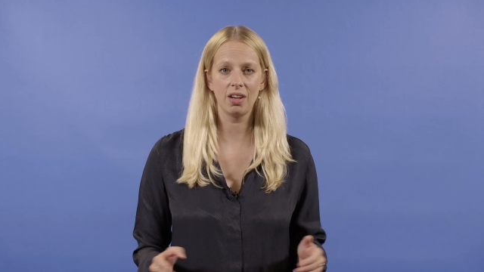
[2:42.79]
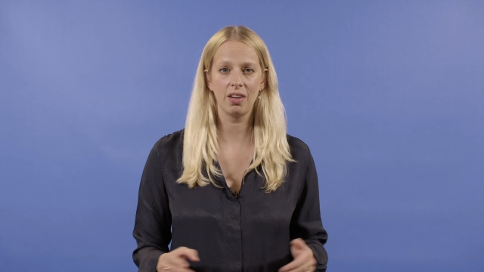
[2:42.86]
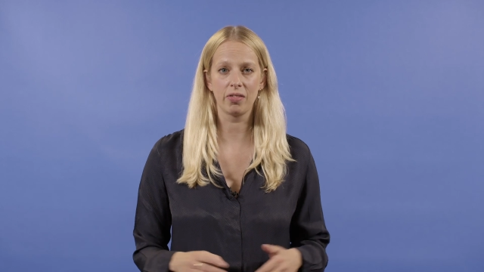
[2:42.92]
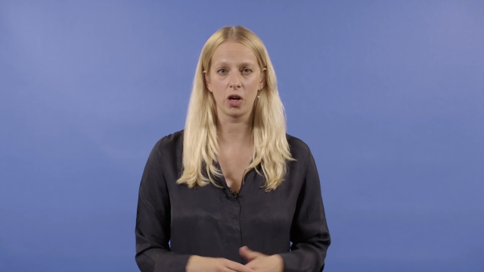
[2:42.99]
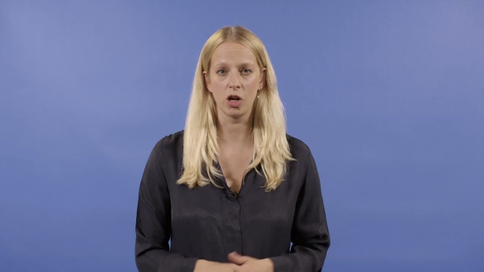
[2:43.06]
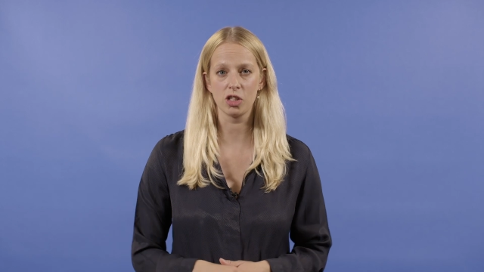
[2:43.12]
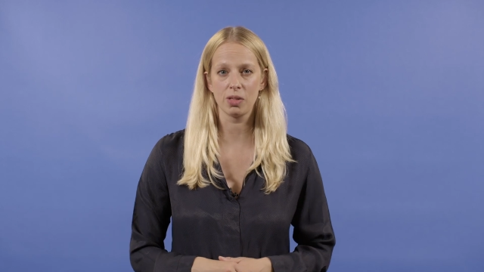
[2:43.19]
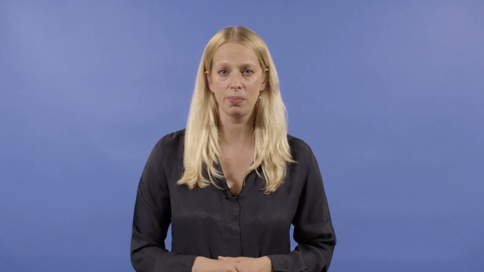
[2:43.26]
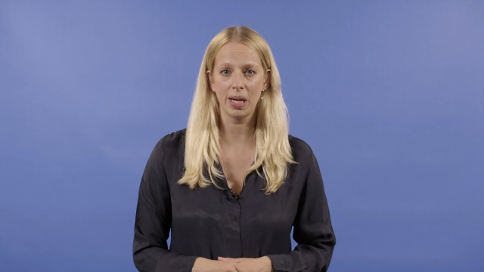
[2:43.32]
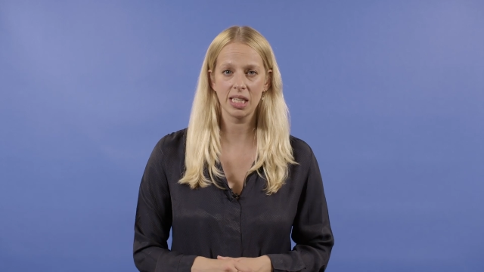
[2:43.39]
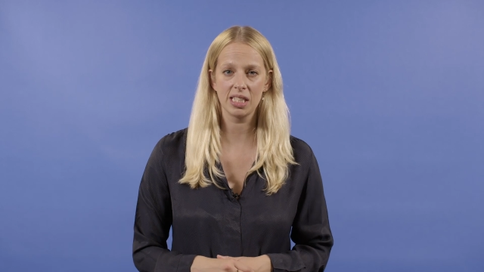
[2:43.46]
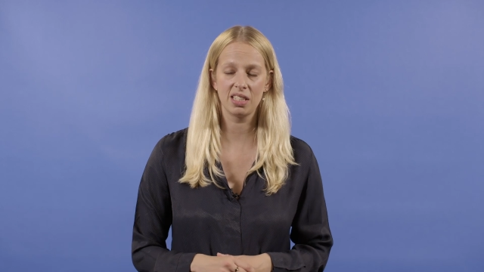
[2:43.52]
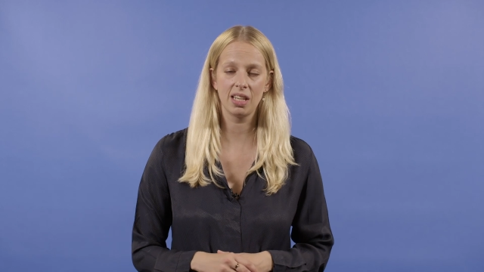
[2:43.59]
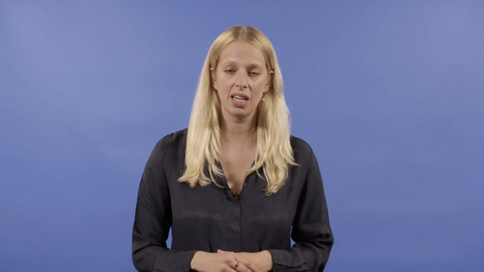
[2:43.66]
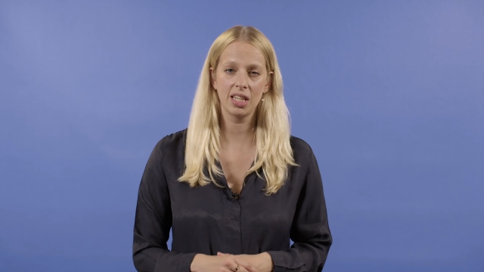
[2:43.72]
of
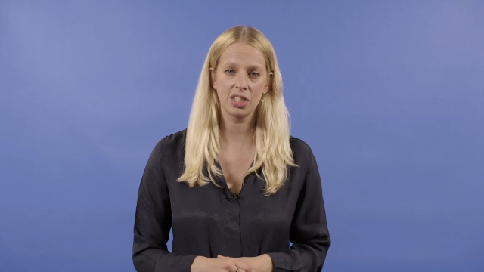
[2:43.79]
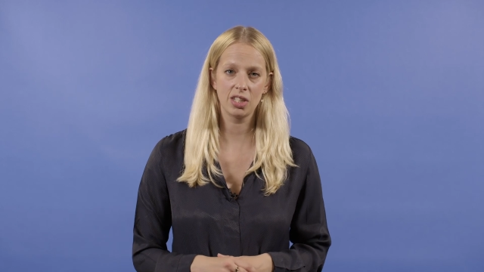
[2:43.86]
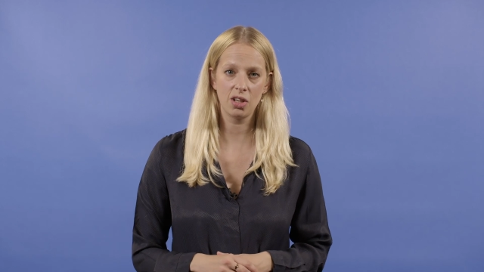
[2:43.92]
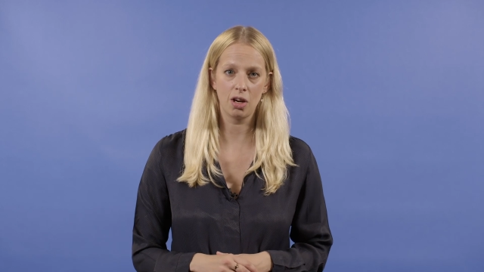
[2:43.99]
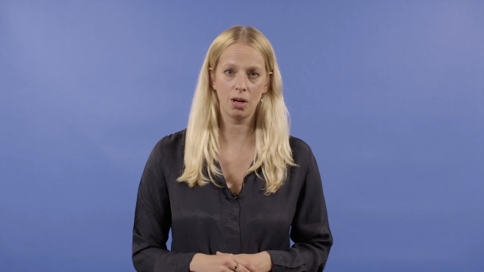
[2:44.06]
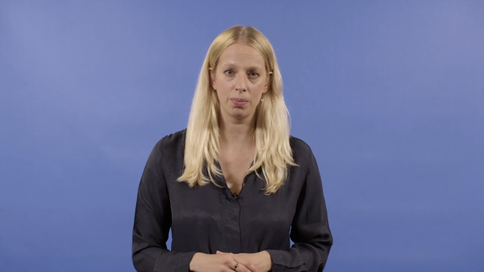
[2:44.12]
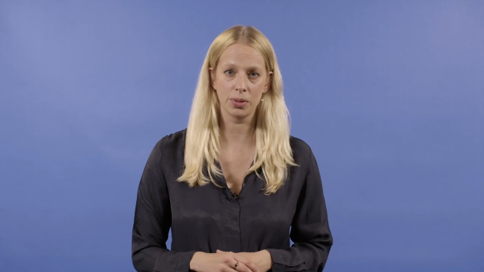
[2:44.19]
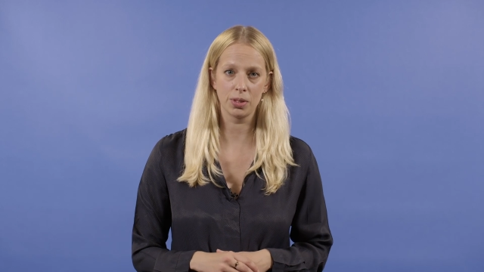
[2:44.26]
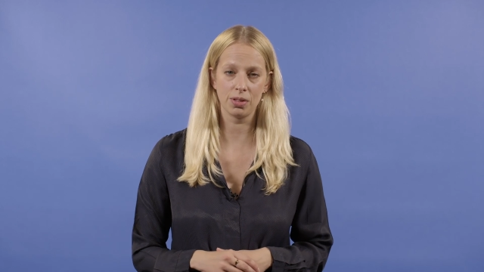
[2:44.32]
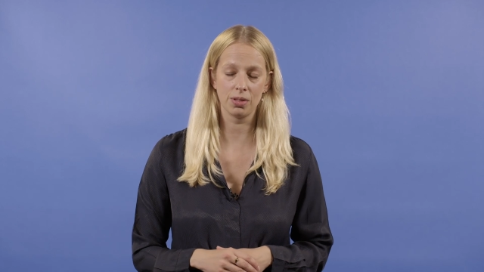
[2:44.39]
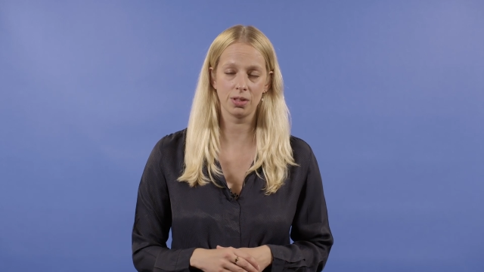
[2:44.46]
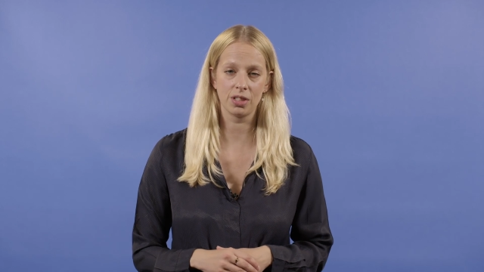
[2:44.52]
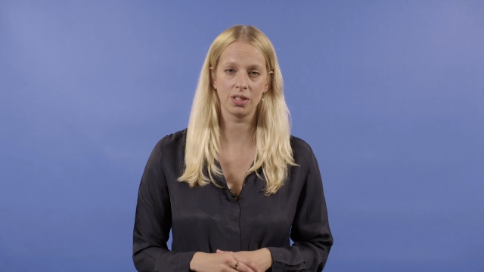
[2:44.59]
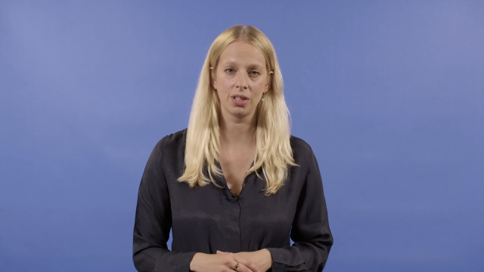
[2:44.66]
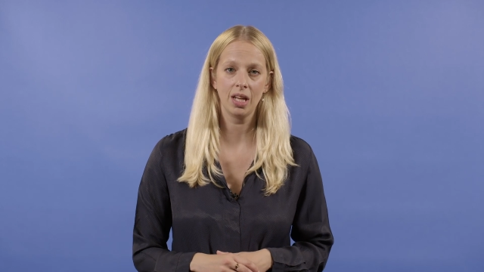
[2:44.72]
customization
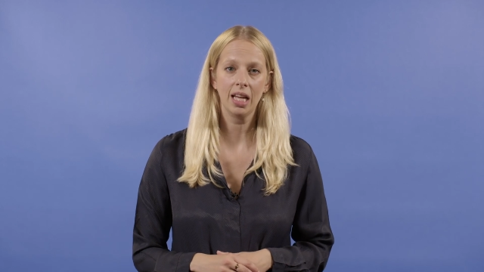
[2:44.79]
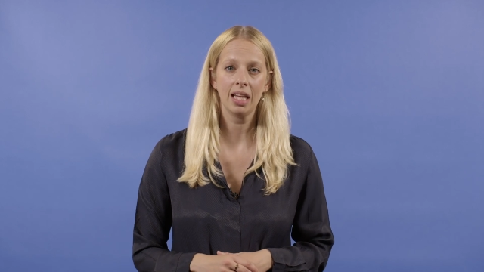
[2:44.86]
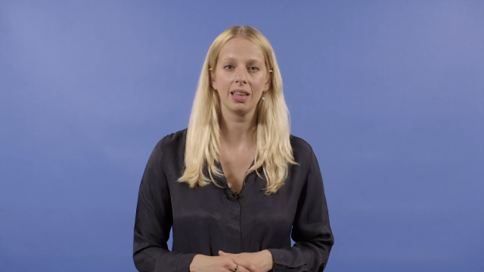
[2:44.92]
options